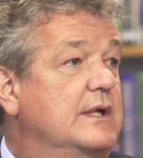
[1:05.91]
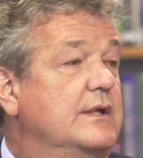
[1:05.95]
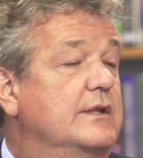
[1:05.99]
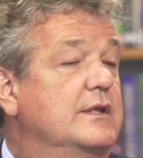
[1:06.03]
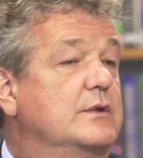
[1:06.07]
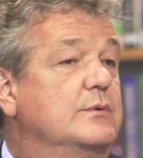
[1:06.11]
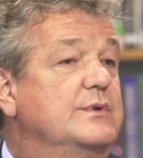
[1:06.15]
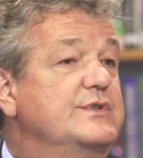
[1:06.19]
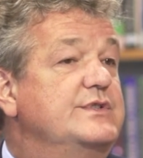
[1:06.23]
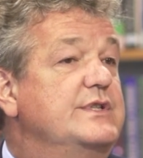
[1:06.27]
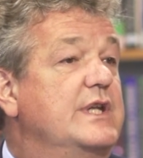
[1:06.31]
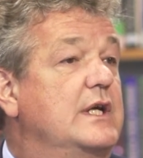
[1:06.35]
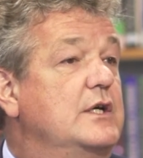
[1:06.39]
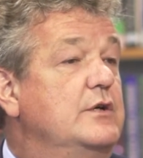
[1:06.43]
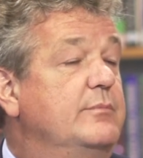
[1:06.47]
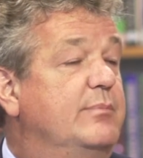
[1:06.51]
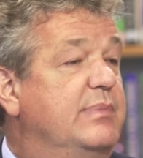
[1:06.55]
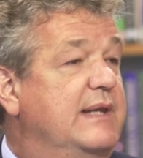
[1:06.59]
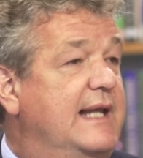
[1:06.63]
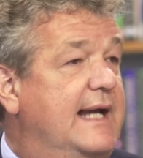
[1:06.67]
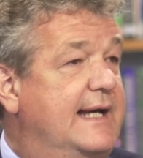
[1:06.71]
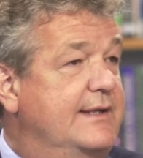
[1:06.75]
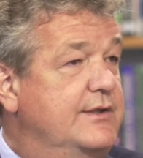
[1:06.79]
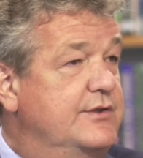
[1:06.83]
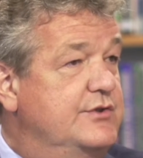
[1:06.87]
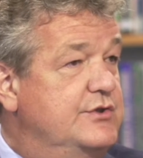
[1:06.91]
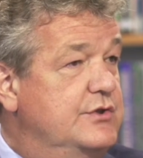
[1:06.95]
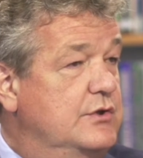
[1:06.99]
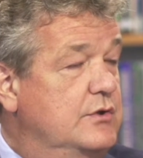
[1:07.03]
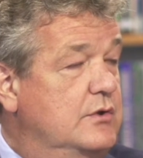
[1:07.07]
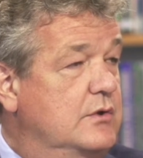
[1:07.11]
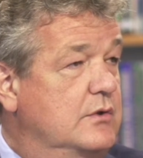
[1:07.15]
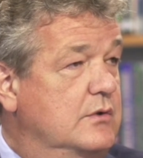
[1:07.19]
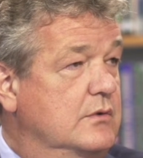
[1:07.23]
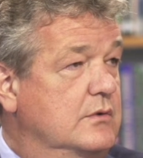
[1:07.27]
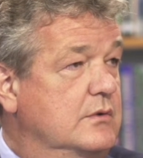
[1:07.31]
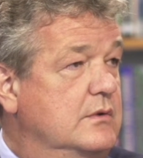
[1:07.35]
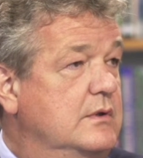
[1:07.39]
There was no plan at
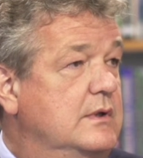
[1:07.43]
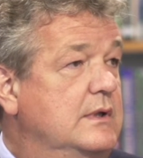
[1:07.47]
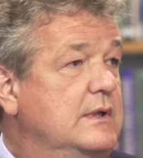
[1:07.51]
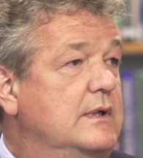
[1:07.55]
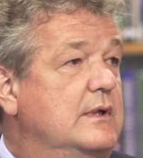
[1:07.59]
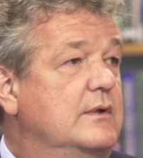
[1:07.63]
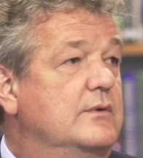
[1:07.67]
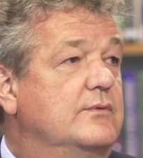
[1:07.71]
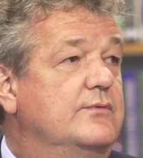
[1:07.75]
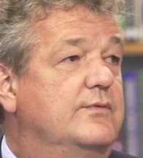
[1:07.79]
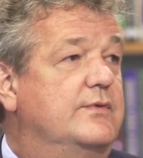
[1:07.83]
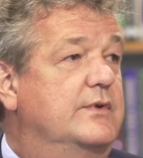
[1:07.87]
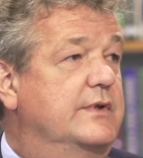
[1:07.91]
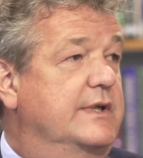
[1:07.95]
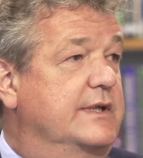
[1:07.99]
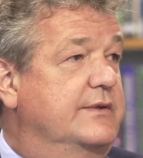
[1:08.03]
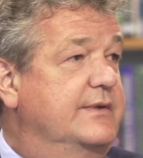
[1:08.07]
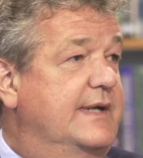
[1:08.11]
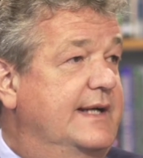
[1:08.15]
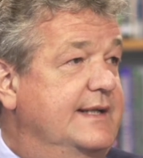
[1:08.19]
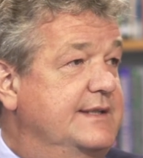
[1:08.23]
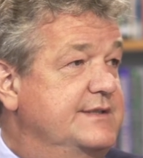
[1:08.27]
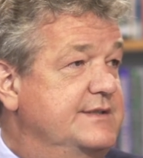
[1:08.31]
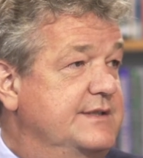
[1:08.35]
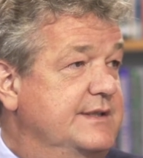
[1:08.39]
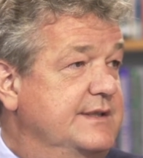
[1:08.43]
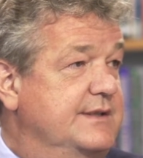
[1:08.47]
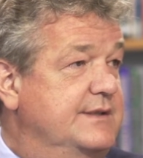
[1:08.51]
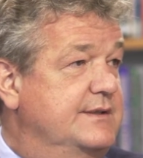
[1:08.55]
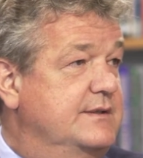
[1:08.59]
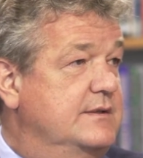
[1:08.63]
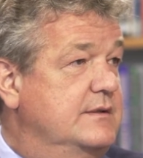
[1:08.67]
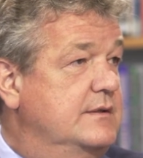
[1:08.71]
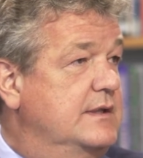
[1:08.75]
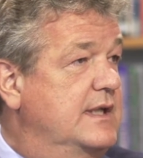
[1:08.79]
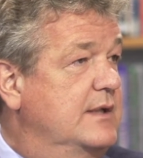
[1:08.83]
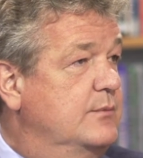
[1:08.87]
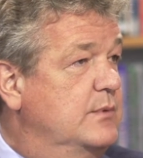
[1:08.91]
all for a Grexit.
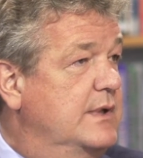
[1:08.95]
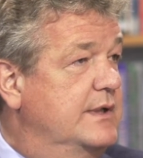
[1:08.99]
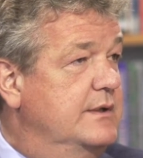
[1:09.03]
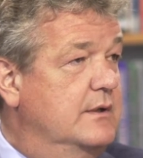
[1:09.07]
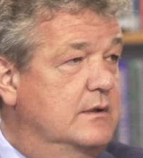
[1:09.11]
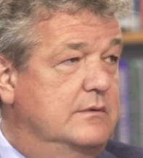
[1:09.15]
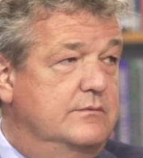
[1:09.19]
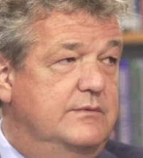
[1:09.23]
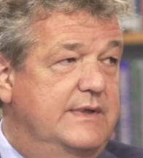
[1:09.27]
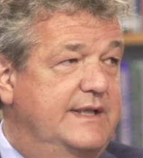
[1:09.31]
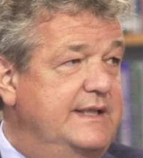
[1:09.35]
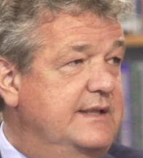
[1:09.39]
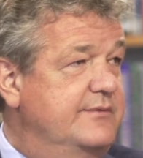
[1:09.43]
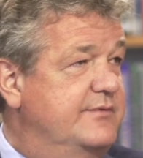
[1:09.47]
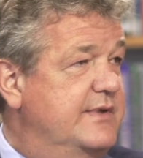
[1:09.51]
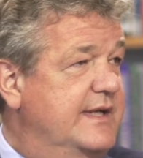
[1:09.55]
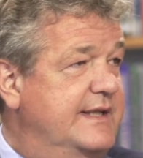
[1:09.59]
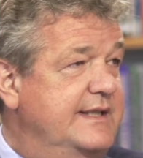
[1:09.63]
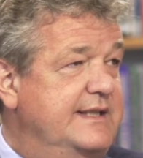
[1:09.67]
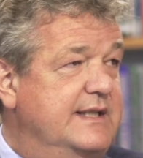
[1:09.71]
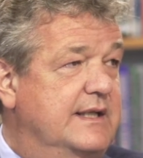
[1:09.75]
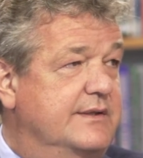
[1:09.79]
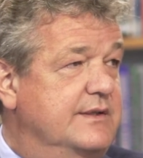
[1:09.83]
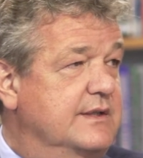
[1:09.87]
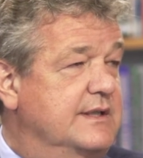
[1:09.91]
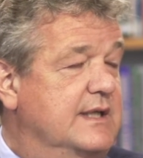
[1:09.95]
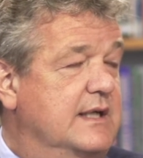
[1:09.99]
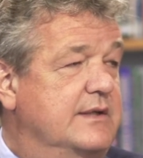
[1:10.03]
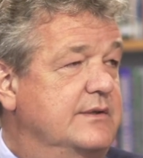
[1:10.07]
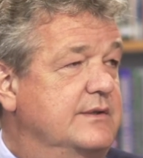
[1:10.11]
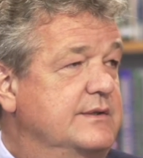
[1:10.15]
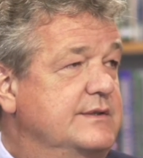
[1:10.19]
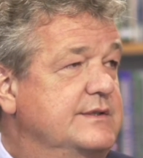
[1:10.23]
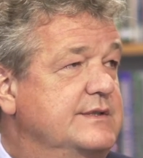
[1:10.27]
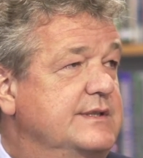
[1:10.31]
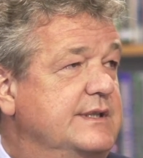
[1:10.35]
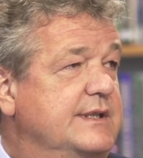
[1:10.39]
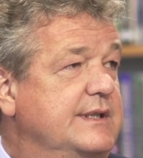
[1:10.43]
They were not ready for any other
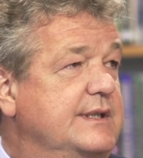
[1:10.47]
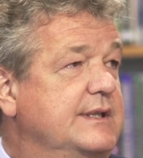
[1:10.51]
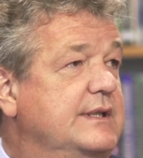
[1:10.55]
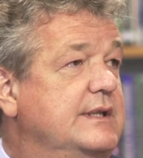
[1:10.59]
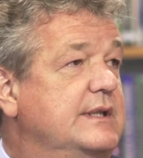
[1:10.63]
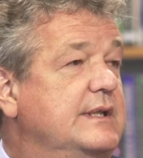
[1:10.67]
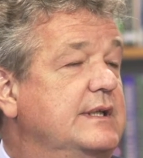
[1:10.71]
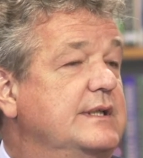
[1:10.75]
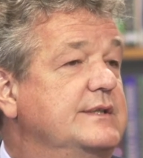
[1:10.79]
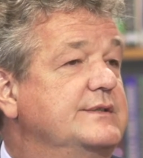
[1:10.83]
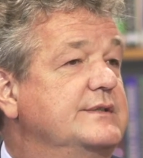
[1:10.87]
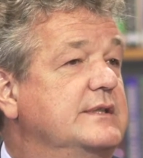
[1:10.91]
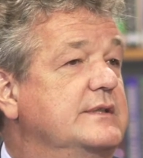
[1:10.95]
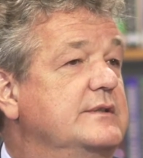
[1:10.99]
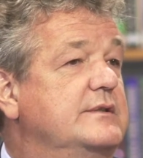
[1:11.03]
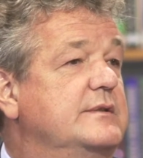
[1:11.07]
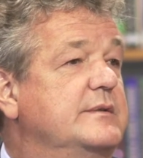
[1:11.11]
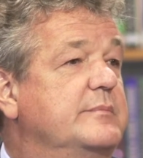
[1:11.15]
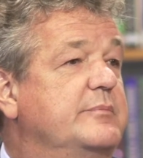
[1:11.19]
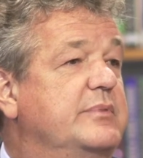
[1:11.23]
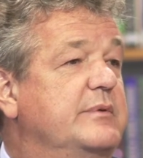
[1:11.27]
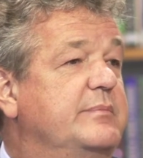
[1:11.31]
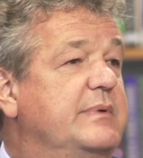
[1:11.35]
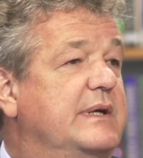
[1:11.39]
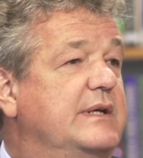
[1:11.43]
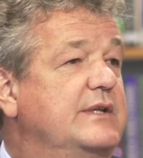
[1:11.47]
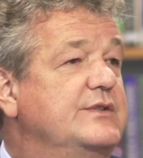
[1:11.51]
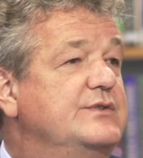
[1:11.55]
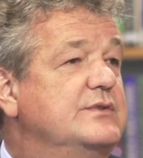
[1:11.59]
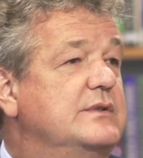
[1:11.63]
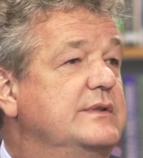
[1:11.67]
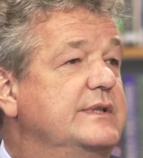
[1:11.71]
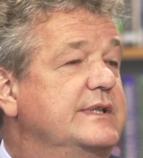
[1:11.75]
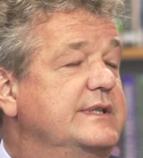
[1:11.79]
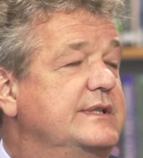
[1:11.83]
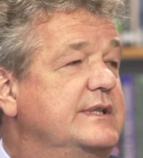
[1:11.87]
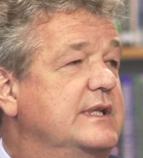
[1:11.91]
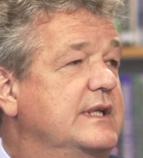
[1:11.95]
currency. So the proposal
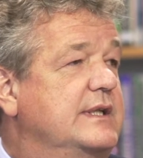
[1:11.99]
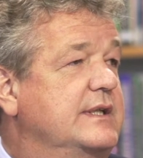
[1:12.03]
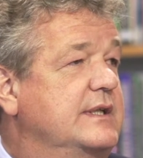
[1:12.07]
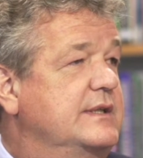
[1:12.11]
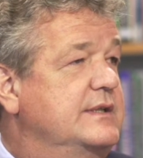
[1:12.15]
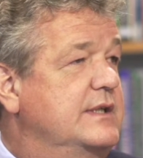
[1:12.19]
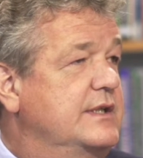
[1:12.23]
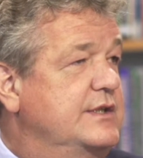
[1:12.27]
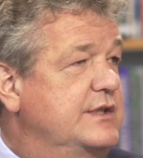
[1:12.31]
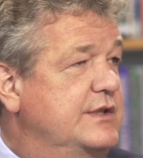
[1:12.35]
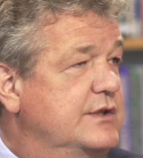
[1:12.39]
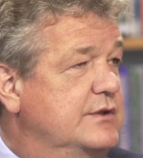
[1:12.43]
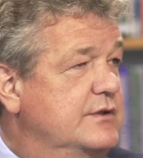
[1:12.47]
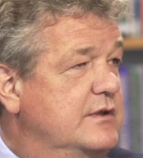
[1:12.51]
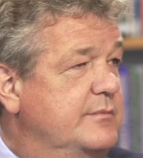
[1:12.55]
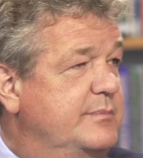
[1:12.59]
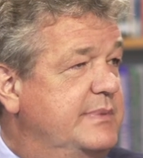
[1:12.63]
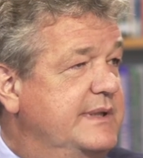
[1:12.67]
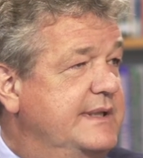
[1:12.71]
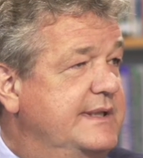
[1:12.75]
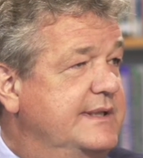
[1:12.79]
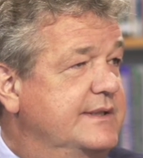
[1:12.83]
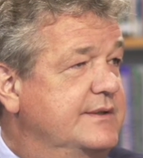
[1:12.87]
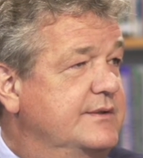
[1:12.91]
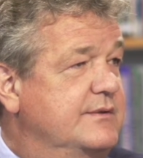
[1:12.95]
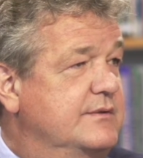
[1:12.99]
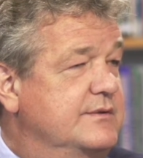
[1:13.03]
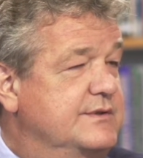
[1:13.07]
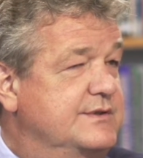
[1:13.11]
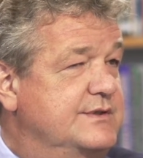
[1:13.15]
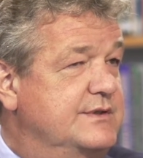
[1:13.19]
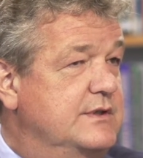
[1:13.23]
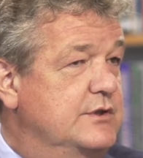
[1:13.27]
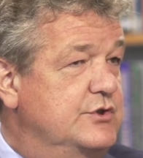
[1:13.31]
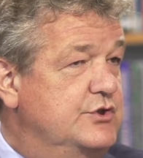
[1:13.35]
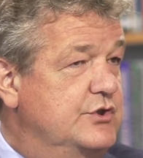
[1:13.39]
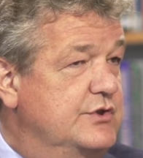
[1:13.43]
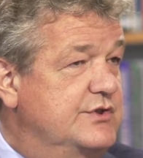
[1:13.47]
that
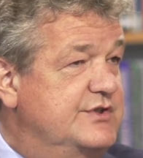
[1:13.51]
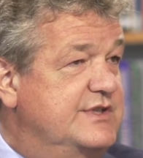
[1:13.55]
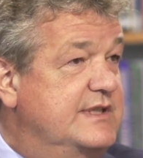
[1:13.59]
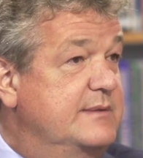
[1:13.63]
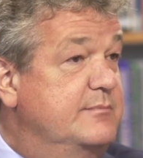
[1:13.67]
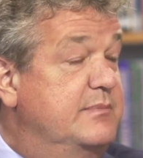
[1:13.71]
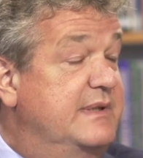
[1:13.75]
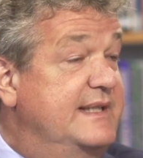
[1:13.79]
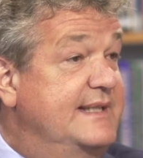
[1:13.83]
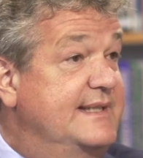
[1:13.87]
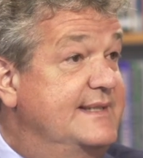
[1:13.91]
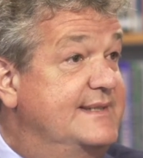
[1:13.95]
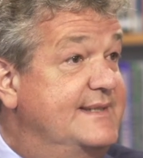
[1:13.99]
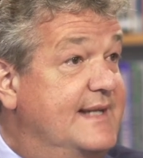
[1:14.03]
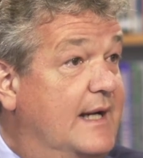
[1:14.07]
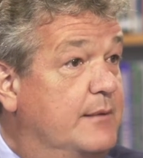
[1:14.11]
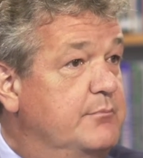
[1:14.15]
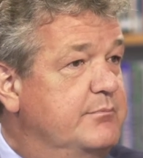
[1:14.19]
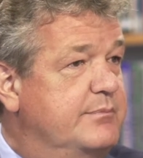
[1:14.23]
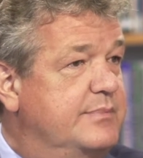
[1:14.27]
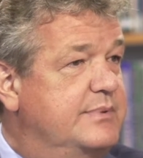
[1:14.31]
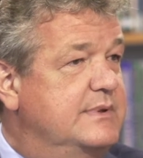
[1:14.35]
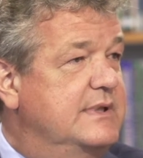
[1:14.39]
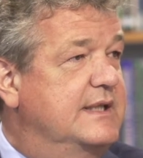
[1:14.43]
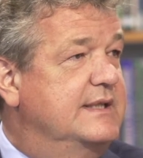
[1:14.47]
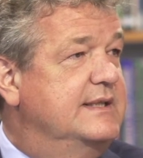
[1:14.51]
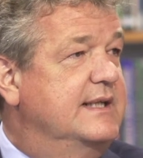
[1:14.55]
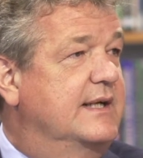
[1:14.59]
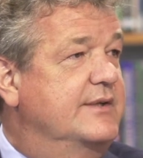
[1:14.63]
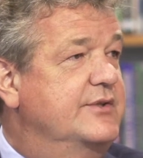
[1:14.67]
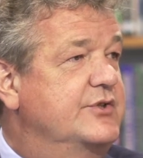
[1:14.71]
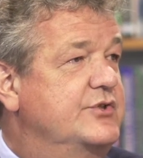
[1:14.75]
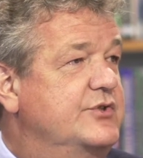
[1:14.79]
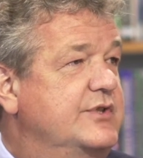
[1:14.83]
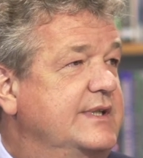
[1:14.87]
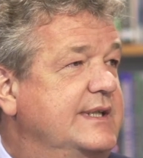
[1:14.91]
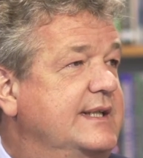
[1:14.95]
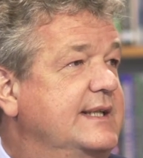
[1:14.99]
Europeans should simply dump a
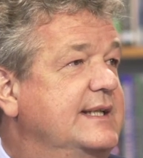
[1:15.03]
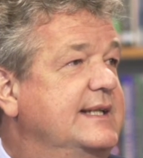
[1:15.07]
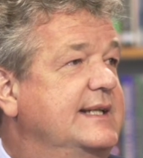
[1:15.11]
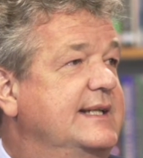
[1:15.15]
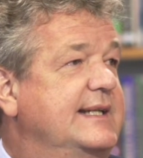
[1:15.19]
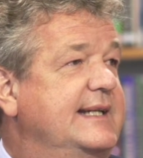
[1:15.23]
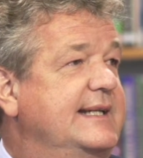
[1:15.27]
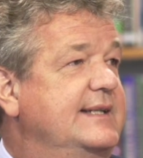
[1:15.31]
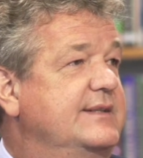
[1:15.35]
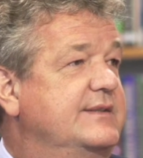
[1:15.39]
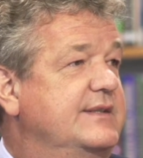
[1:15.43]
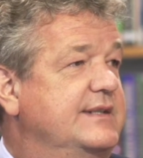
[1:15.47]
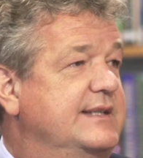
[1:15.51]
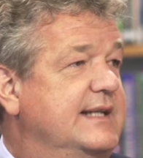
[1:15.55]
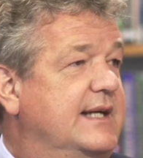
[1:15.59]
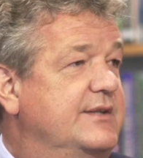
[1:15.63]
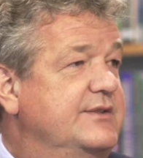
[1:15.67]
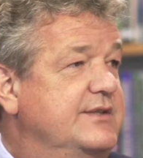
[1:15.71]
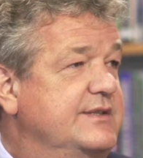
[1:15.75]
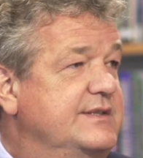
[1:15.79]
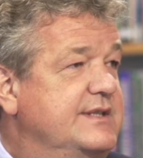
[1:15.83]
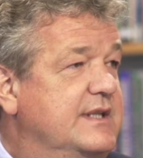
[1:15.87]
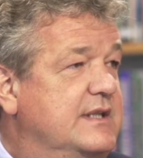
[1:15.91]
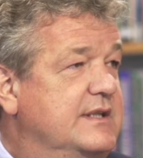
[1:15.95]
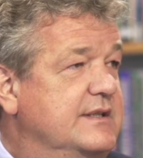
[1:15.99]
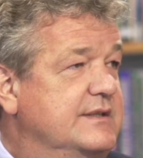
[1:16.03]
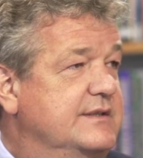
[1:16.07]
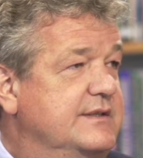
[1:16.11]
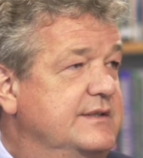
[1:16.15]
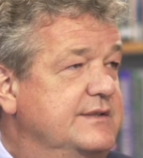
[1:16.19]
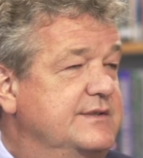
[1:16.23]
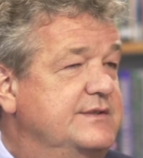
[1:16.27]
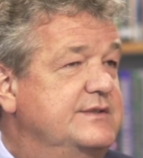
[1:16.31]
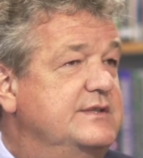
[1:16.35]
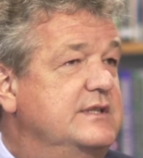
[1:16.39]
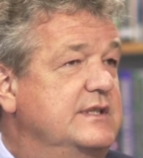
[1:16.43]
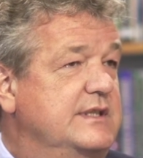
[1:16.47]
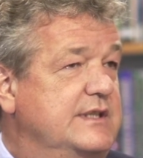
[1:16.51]
country into the outer
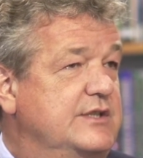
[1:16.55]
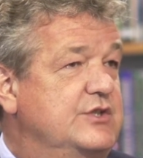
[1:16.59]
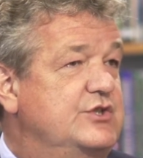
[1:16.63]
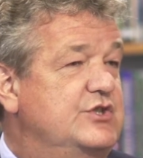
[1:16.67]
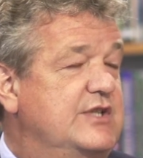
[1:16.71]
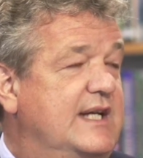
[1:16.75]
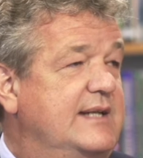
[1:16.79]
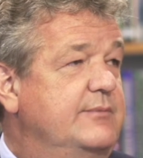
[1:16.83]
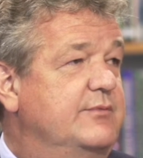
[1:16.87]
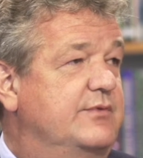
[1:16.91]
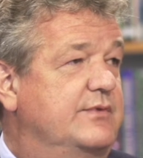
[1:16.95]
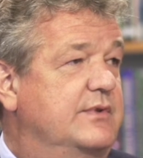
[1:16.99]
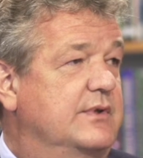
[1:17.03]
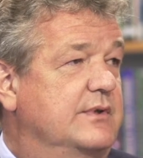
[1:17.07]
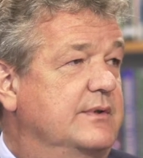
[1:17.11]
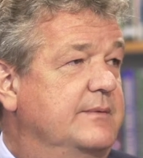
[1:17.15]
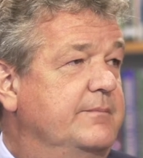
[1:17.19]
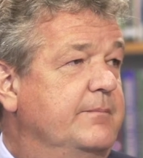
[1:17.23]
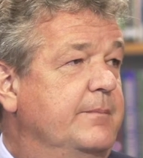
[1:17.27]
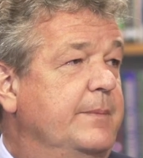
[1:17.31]
darkness is shameful.